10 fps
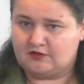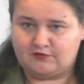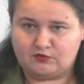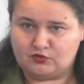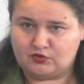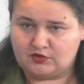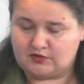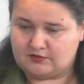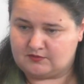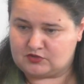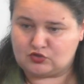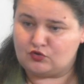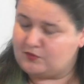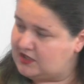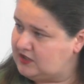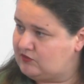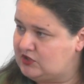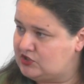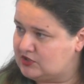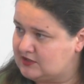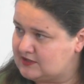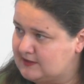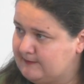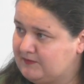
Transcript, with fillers: for so many regions,